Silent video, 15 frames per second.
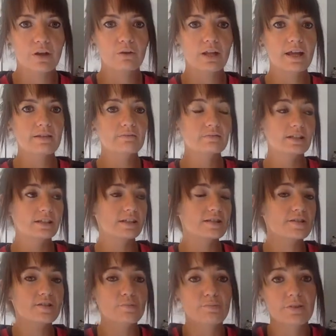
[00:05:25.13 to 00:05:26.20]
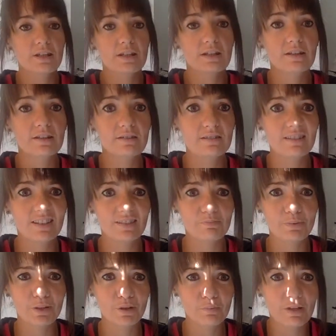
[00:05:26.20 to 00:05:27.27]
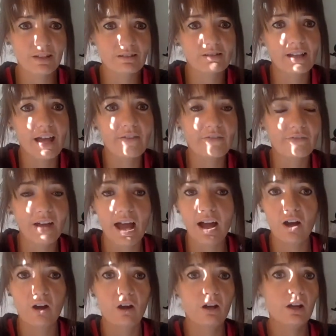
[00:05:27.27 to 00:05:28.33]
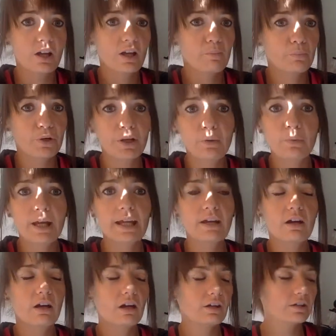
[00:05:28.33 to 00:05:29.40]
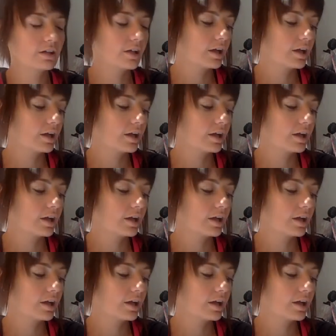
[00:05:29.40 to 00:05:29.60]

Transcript: like eating something and becoming like fat or putting weight on.